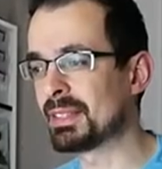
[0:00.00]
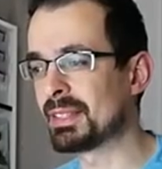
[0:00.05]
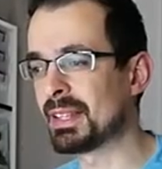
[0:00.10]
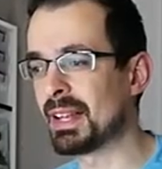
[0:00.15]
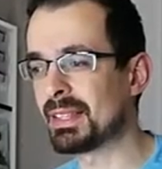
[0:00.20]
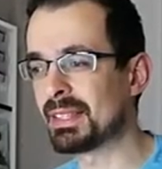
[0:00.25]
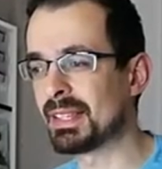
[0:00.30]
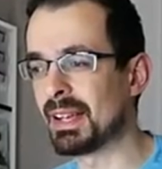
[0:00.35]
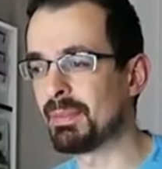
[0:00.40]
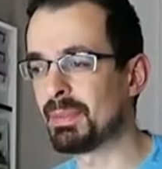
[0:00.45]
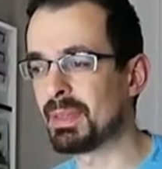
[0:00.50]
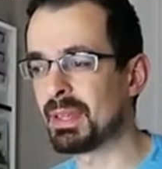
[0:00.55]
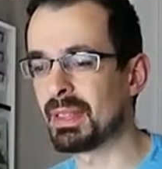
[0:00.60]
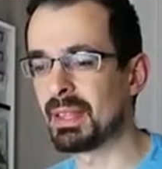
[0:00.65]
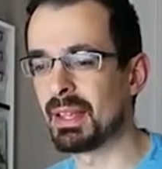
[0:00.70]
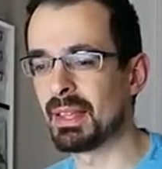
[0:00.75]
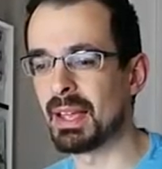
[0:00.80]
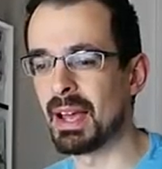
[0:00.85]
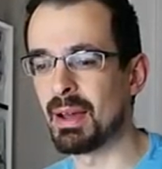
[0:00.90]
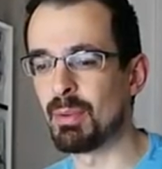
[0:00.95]
is not something
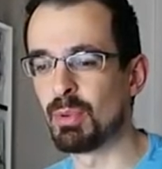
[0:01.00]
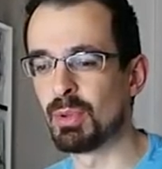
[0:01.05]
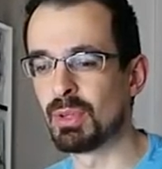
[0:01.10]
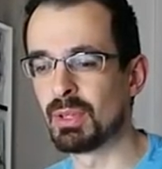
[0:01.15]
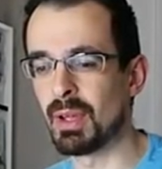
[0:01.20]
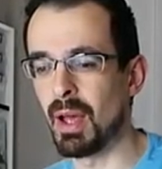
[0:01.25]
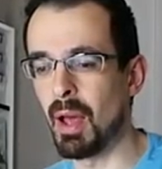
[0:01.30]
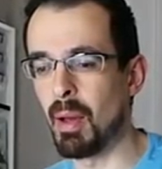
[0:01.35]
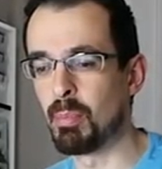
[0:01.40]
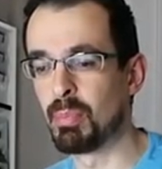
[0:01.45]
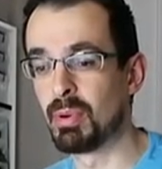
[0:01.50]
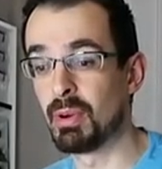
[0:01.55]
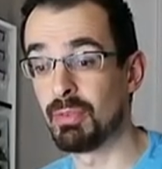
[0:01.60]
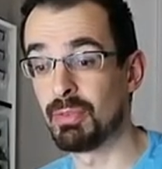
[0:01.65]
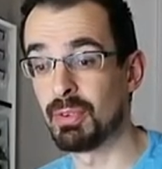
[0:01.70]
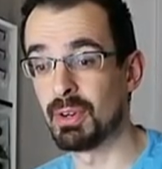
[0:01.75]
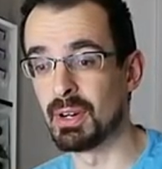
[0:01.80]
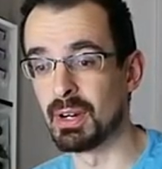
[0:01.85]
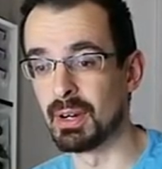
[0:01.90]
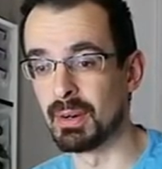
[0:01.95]
that I would
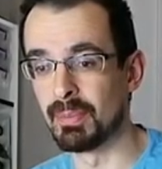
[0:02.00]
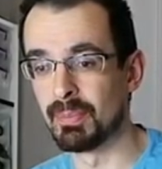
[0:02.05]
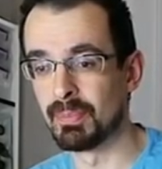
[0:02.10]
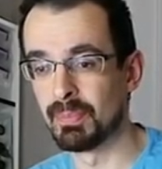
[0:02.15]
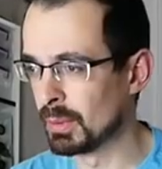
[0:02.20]
prefer.